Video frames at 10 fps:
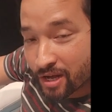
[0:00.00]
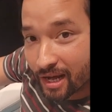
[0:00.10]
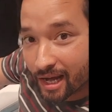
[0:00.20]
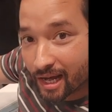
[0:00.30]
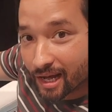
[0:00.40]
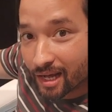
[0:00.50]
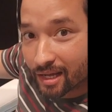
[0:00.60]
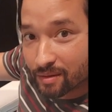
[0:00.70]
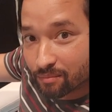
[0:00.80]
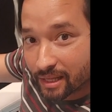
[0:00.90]

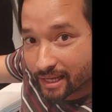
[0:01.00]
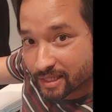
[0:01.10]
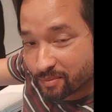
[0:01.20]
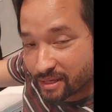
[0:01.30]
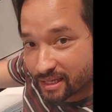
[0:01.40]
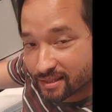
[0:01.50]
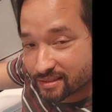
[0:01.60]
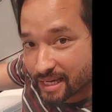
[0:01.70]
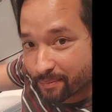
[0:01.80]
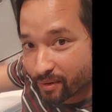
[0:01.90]
Uh, the blood is being
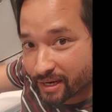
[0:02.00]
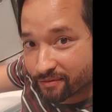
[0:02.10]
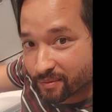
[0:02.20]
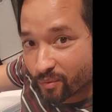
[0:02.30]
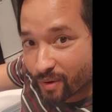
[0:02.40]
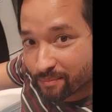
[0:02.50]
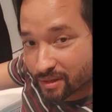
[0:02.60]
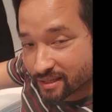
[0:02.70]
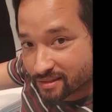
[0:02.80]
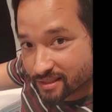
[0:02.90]
separated from the white
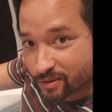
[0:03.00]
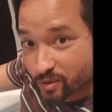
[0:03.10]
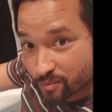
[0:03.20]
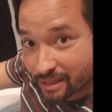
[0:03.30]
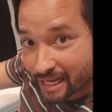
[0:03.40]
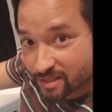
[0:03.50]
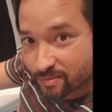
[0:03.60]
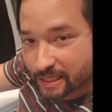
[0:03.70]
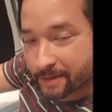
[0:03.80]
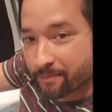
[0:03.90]
blood cells or the
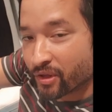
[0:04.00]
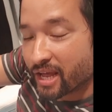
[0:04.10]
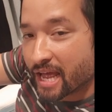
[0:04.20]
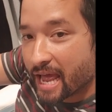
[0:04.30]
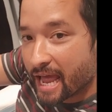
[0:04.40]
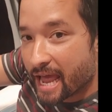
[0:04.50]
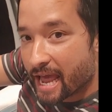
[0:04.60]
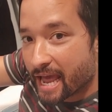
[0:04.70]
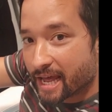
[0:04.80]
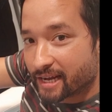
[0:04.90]
plasma,
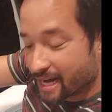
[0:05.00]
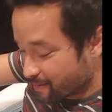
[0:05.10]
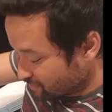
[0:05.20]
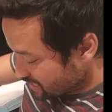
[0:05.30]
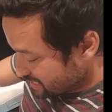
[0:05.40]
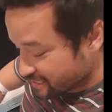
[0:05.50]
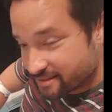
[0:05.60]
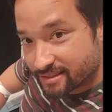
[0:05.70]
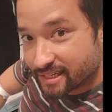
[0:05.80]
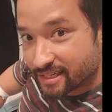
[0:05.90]
and I'm letting it
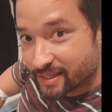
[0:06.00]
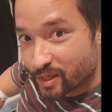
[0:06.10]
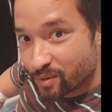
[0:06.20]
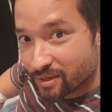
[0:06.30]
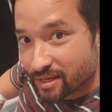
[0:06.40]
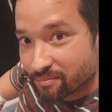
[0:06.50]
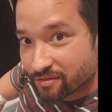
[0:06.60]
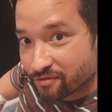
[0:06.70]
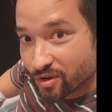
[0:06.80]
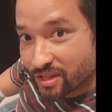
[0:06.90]
sit a little bit
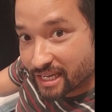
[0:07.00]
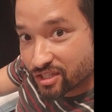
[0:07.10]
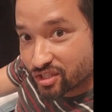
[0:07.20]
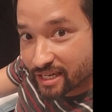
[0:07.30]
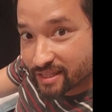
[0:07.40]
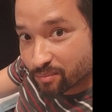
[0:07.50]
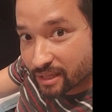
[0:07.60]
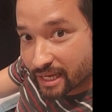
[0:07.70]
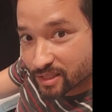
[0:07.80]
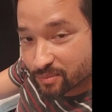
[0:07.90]
before they inject the
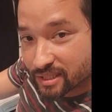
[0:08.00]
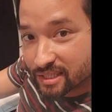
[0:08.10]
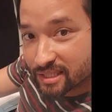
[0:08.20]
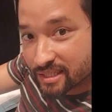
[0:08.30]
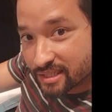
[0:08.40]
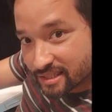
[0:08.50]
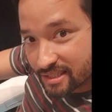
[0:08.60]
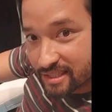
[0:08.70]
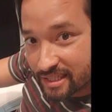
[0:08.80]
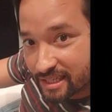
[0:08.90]
plasma
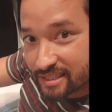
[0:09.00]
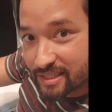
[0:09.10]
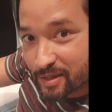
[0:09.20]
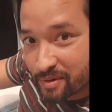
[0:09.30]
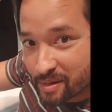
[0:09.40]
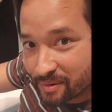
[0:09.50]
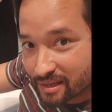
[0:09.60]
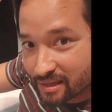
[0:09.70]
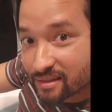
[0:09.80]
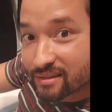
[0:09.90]
into the
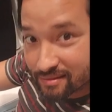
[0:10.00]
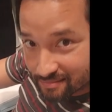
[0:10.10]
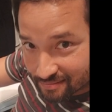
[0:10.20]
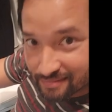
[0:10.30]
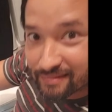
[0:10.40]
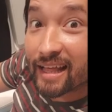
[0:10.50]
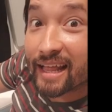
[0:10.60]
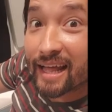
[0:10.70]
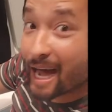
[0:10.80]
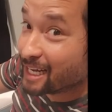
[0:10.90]
peepee.
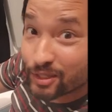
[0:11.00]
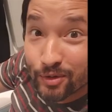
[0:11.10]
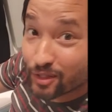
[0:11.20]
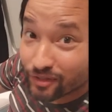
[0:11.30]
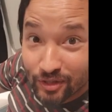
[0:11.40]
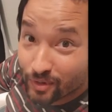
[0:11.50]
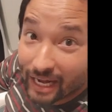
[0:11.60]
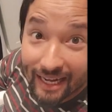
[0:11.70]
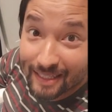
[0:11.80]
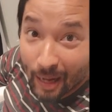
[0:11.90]
I do this for you
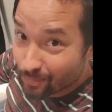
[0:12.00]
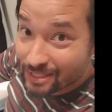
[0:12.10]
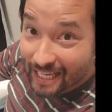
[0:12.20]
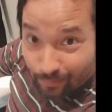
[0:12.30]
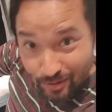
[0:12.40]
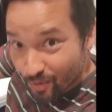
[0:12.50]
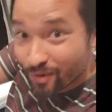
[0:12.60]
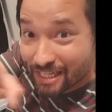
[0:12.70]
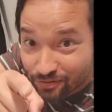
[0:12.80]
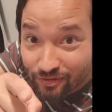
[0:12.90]
guys. I'm just I'm
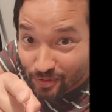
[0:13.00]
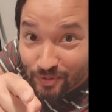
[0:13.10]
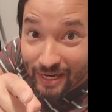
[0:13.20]
doing this for you